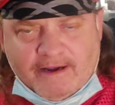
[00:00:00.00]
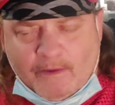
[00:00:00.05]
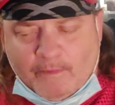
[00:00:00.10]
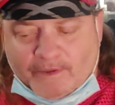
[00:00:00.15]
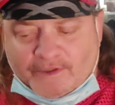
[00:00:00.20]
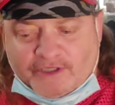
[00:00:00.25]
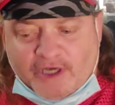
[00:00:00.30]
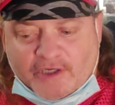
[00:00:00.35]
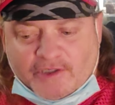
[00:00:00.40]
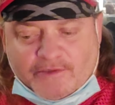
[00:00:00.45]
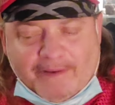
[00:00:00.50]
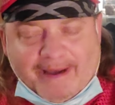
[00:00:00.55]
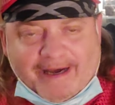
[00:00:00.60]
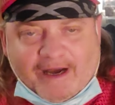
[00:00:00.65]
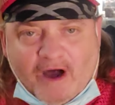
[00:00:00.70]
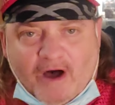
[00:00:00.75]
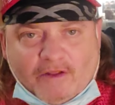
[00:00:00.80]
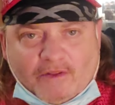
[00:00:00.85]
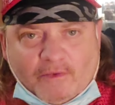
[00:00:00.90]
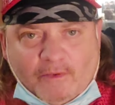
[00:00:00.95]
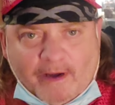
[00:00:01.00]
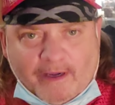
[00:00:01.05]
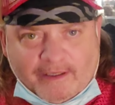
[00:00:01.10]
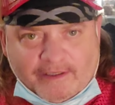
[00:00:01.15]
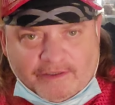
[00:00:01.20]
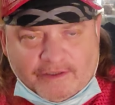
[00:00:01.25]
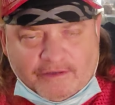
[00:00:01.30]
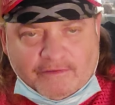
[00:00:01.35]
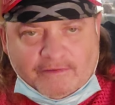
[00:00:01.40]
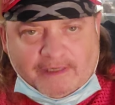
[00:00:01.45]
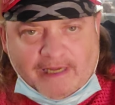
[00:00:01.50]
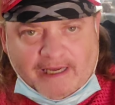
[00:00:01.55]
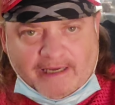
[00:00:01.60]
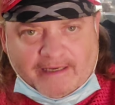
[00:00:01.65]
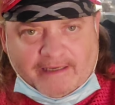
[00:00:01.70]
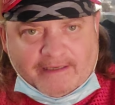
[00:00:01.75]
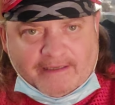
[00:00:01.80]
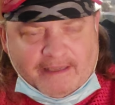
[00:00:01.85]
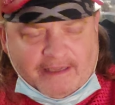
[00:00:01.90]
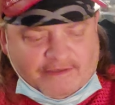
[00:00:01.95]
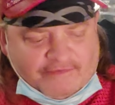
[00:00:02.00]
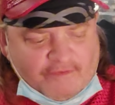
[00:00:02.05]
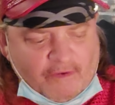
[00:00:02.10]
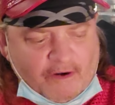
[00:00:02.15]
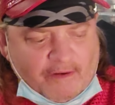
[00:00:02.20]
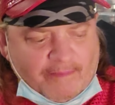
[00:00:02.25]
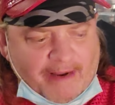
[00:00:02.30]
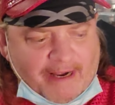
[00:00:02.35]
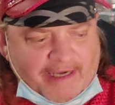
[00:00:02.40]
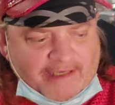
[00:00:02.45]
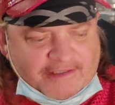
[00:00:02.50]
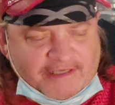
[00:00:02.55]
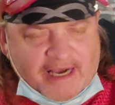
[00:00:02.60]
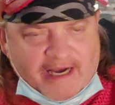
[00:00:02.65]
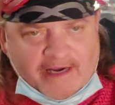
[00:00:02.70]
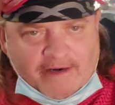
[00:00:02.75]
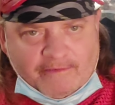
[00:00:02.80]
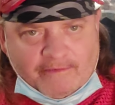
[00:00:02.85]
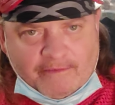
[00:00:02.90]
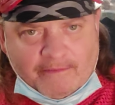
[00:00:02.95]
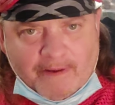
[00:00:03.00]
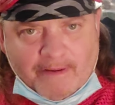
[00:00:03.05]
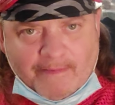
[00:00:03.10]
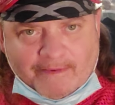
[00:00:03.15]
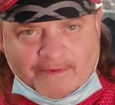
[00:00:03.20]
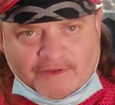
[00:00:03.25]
which goes back all the way to like as far back as I can remember